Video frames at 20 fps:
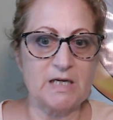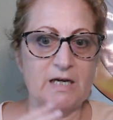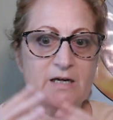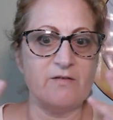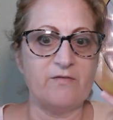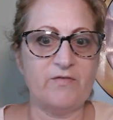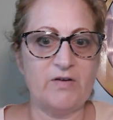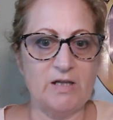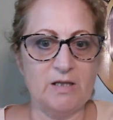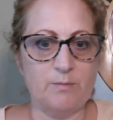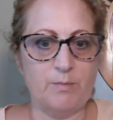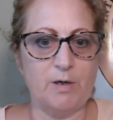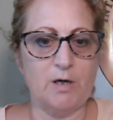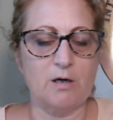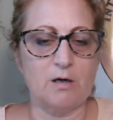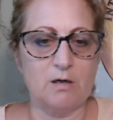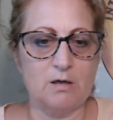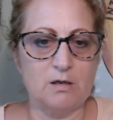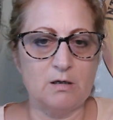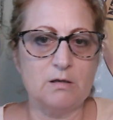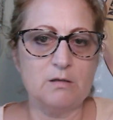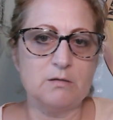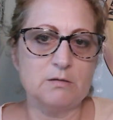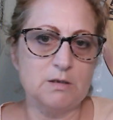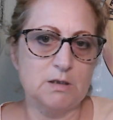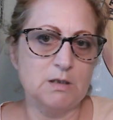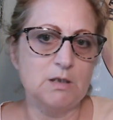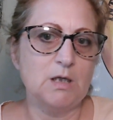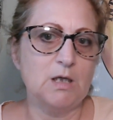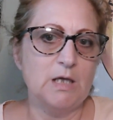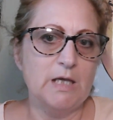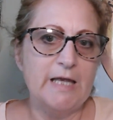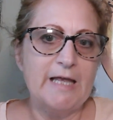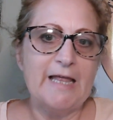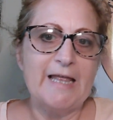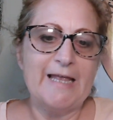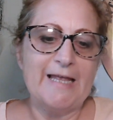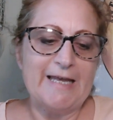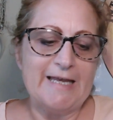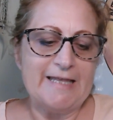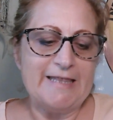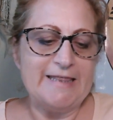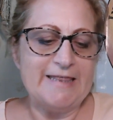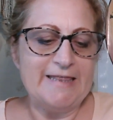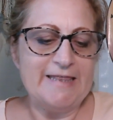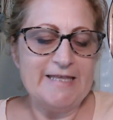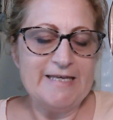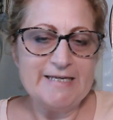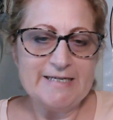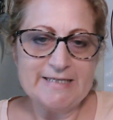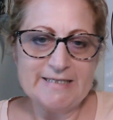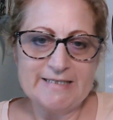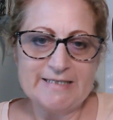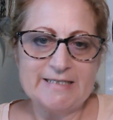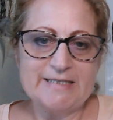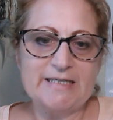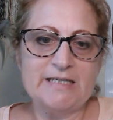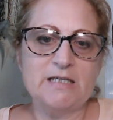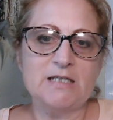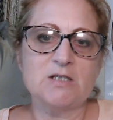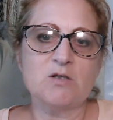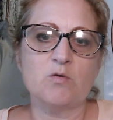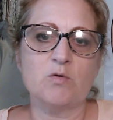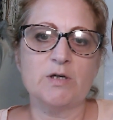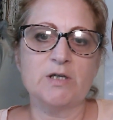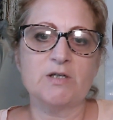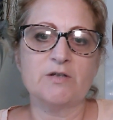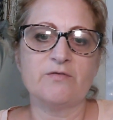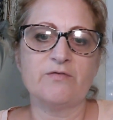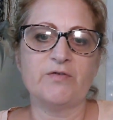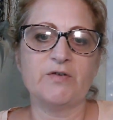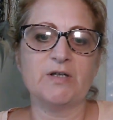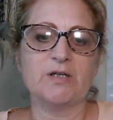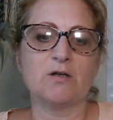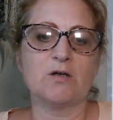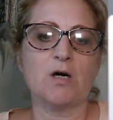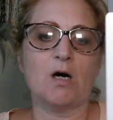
kind of fell apart. This is going to feel